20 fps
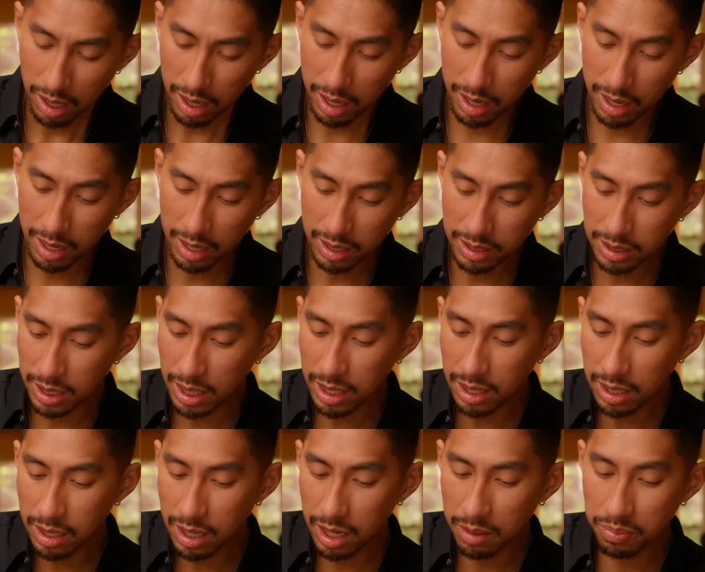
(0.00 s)
Ah,
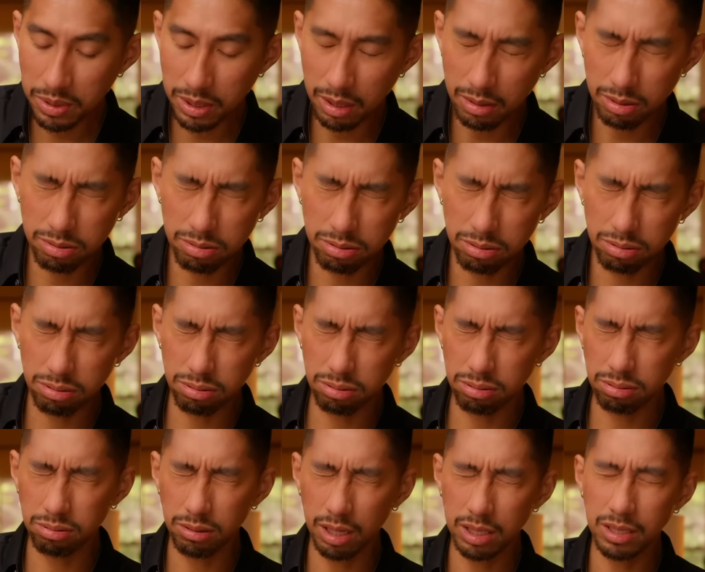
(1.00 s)
Ten of Cups. Oh,
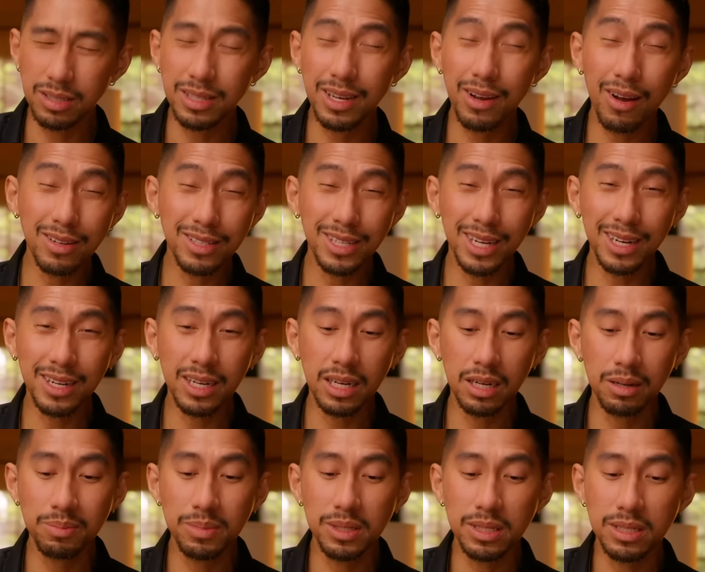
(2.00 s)
it's like oh, Ten of
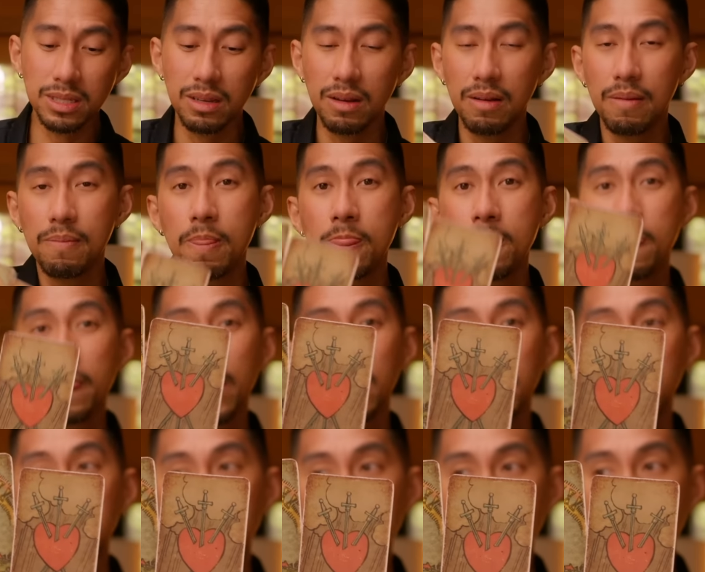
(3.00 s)
Cups.
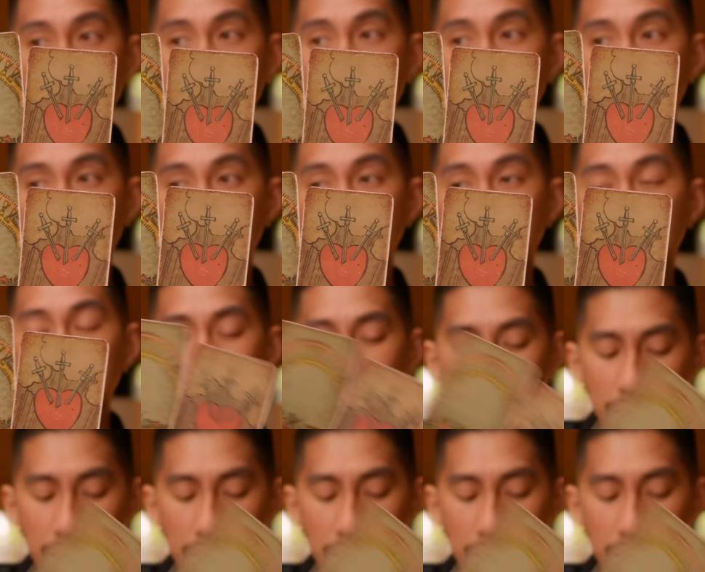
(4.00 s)
My Three of Swords.